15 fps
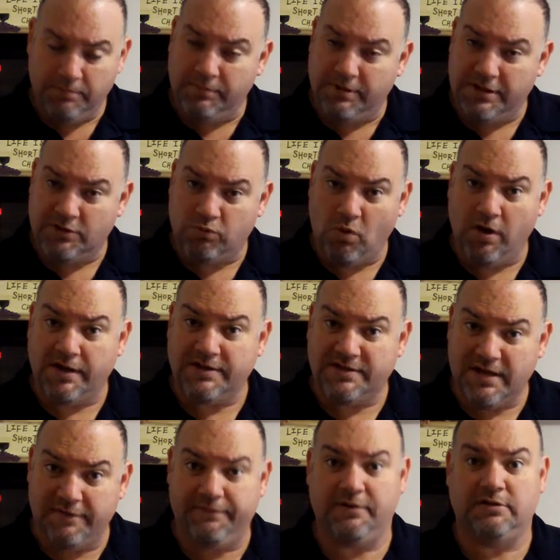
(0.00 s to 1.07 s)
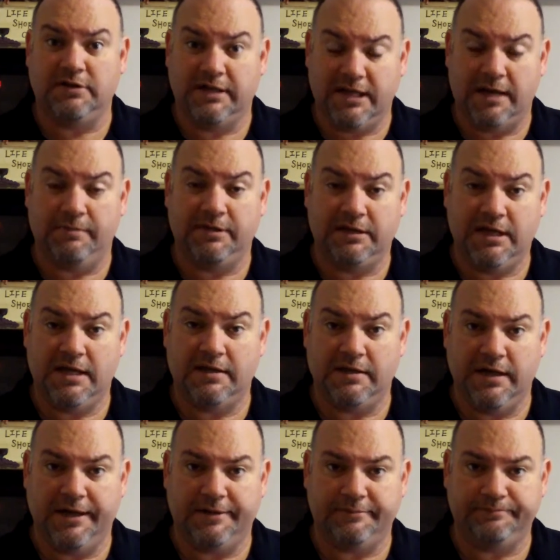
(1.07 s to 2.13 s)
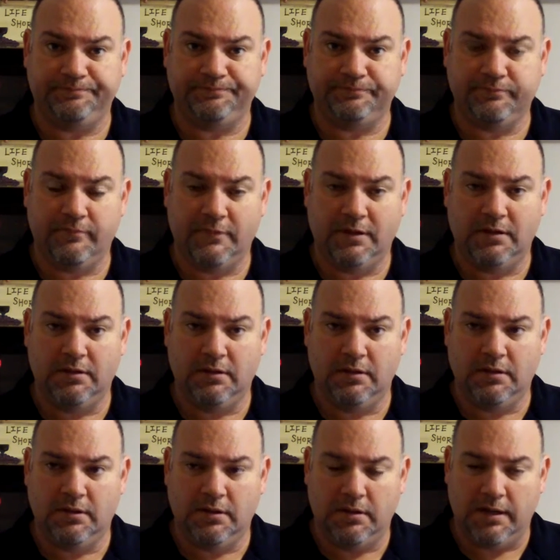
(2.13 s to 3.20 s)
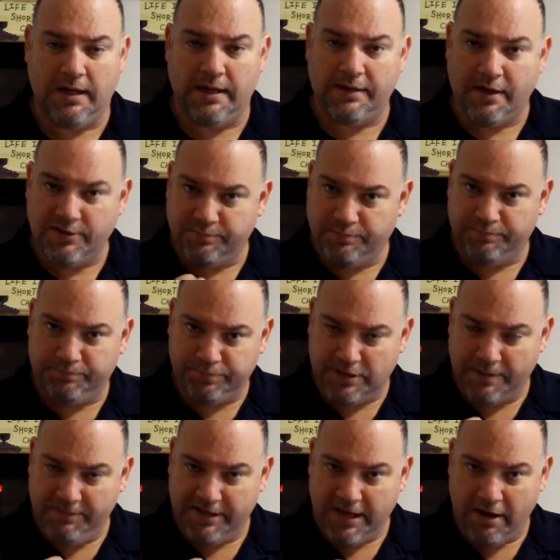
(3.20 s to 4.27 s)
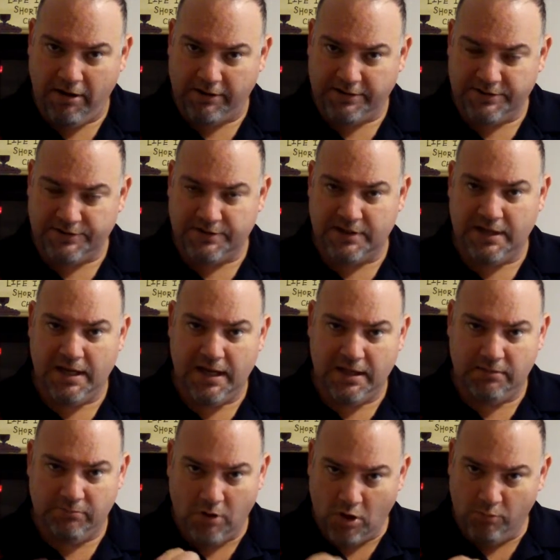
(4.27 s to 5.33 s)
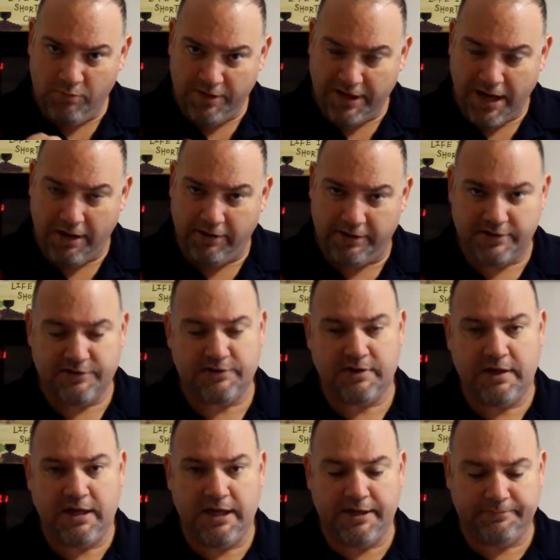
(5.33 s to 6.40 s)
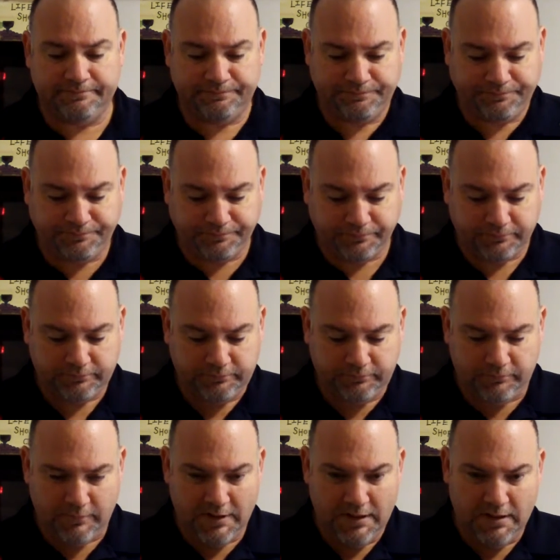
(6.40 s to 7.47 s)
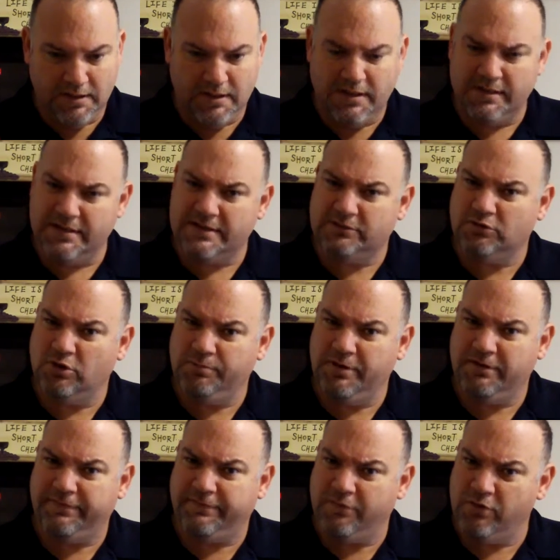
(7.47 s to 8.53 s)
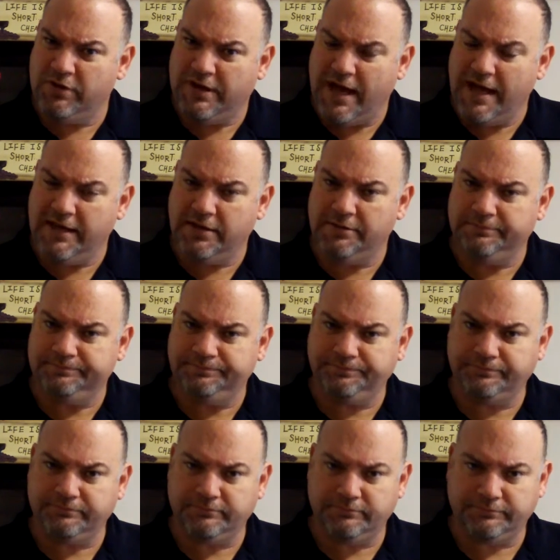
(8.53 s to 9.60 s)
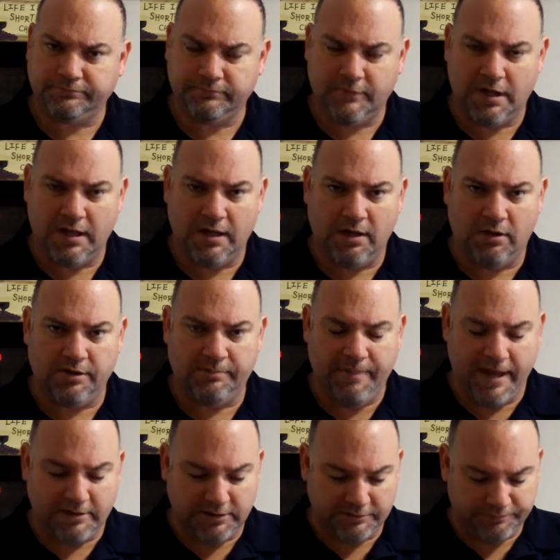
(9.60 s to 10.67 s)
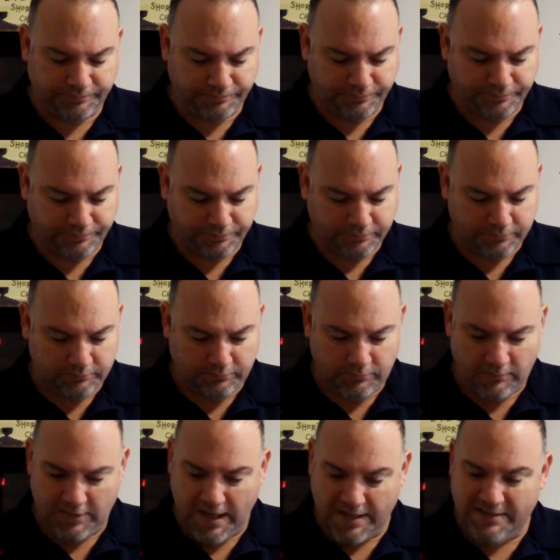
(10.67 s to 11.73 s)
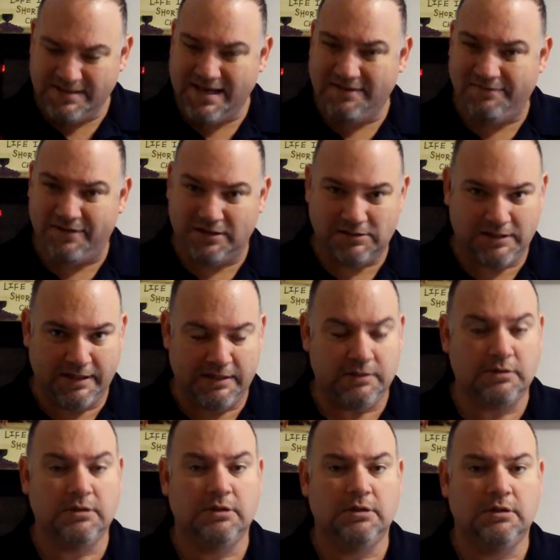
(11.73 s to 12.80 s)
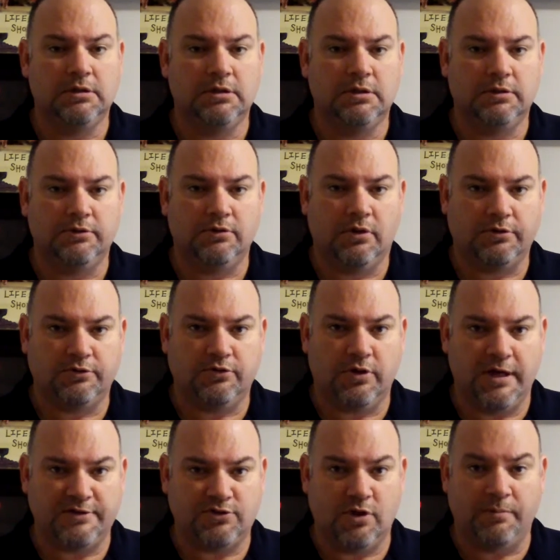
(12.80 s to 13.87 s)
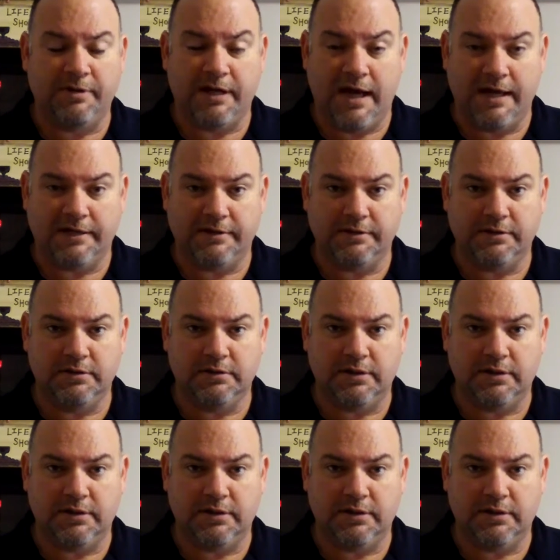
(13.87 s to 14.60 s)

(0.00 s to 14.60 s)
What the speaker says: But this wine is definitely coming together now. Those plummy characters are there, the mulberry characters are there. There's a little bit of fruitcake on the palate, and definitely not as dominated